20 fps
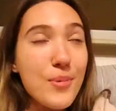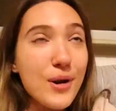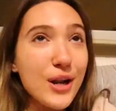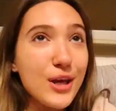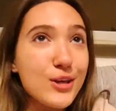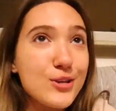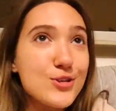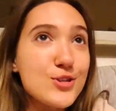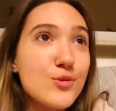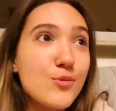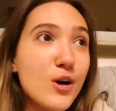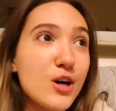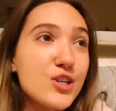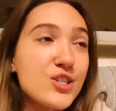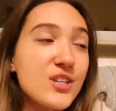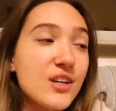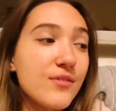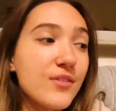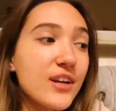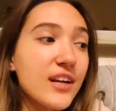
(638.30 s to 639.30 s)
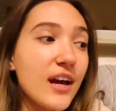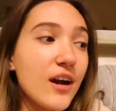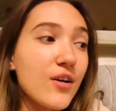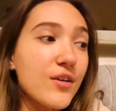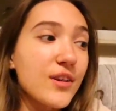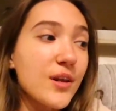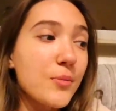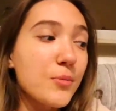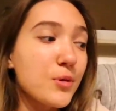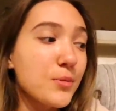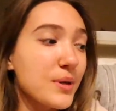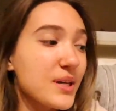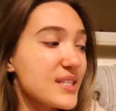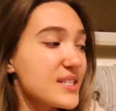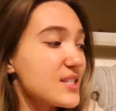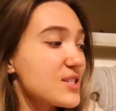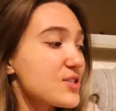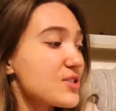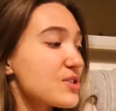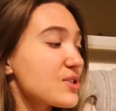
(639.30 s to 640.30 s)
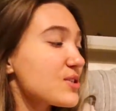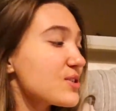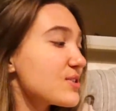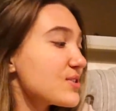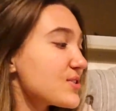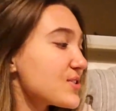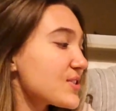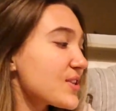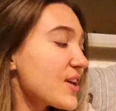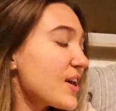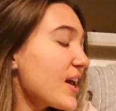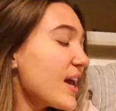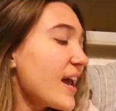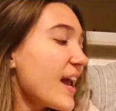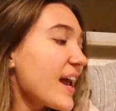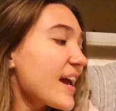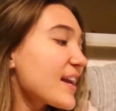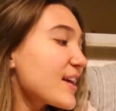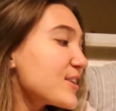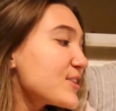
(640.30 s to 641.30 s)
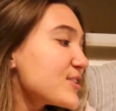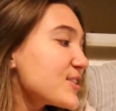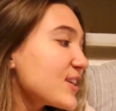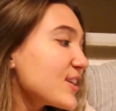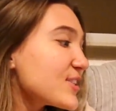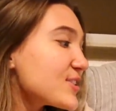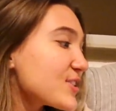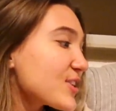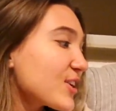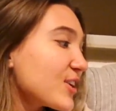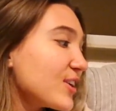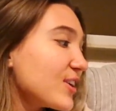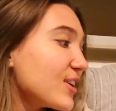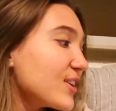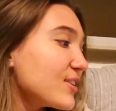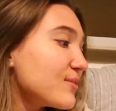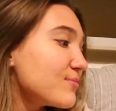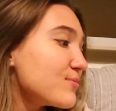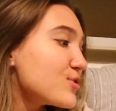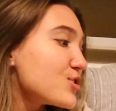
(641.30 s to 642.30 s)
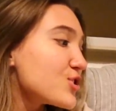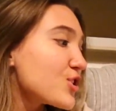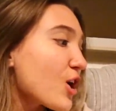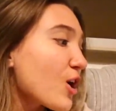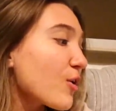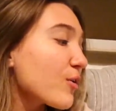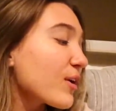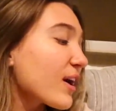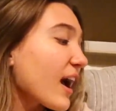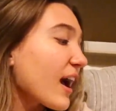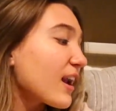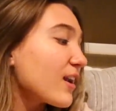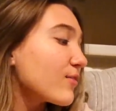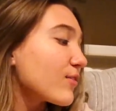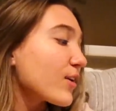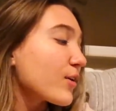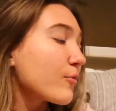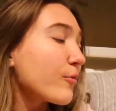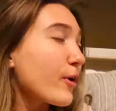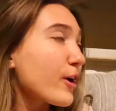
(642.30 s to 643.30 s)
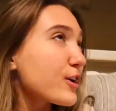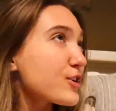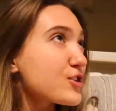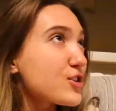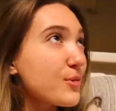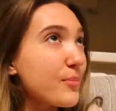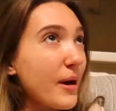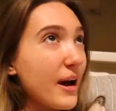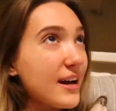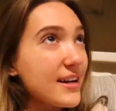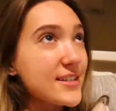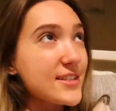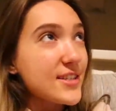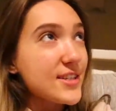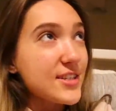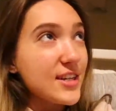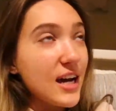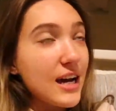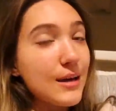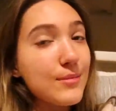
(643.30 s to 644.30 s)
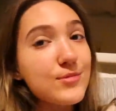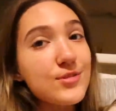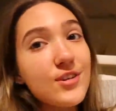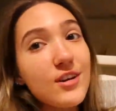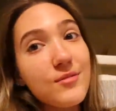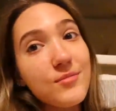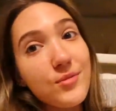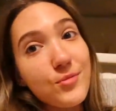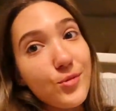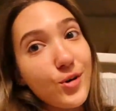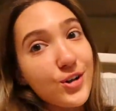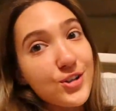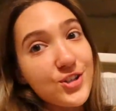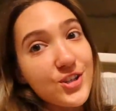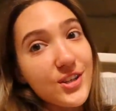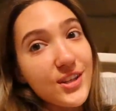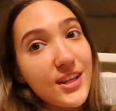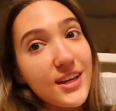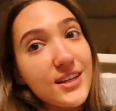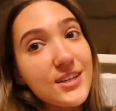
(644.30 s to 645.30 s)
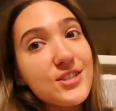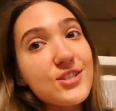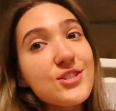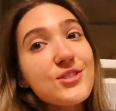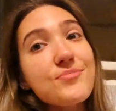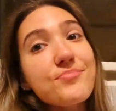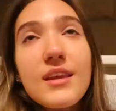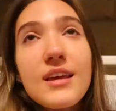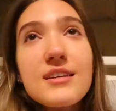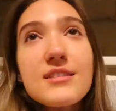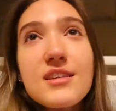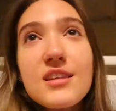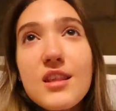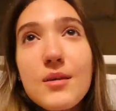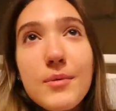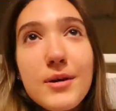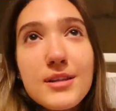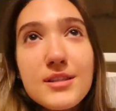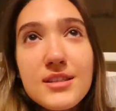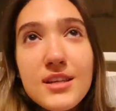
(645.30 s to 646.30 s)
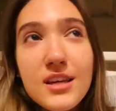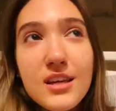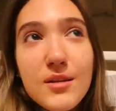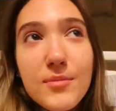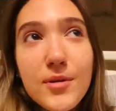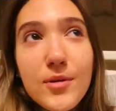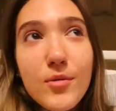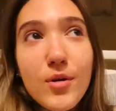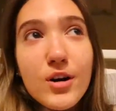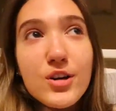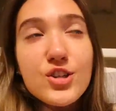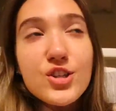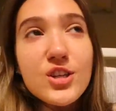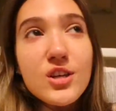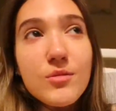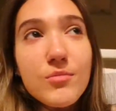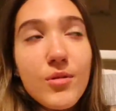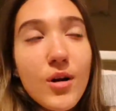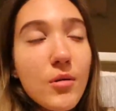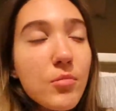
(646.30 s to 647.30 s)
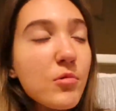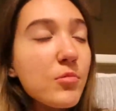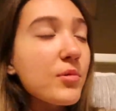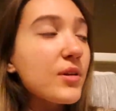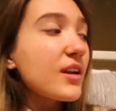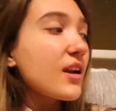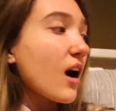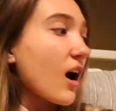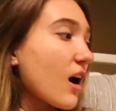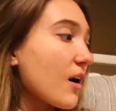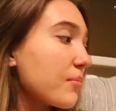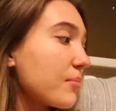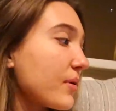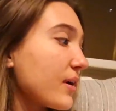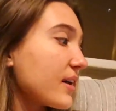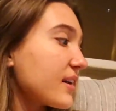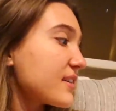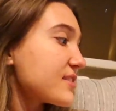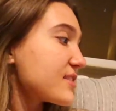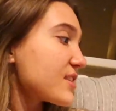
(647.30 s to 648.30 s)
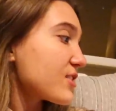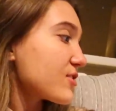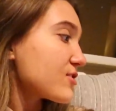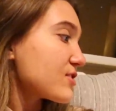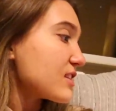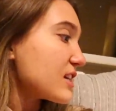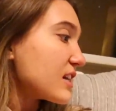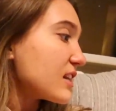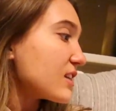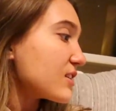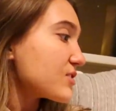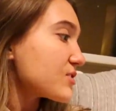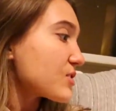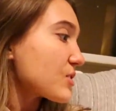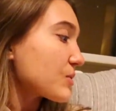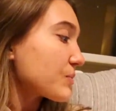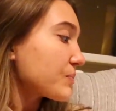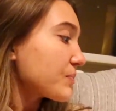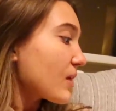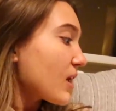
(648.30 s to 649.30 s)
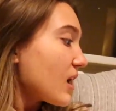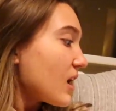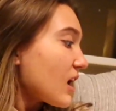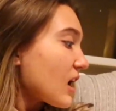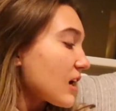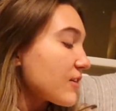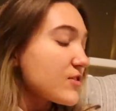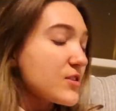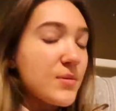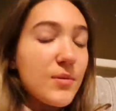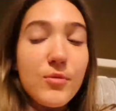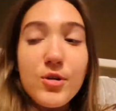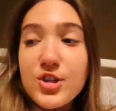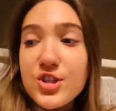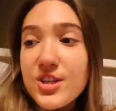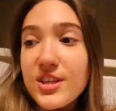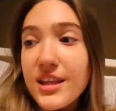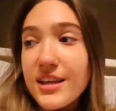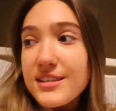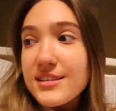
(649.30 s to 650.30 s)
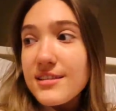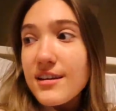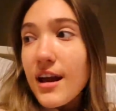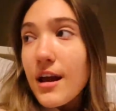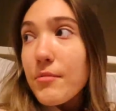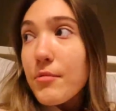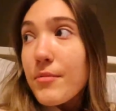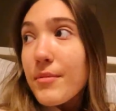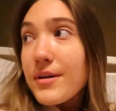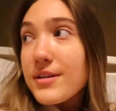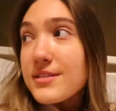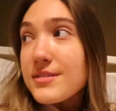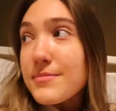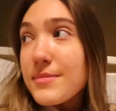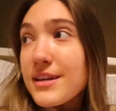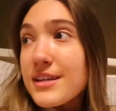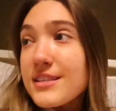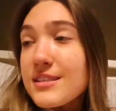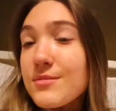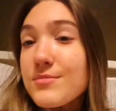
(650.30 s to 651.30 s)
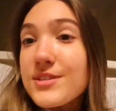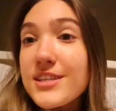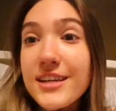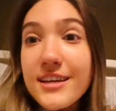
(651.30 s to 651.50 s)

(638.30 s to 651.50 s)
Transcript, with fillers: but I used to watch it every now and then with my sisters. And I just think it's a good show to kind of like watch to pass the time. So I've been watching this. Is it the best thing to be watching? Probably not, but it's entertaining. So I've just been watching that tonight. I'm about to make some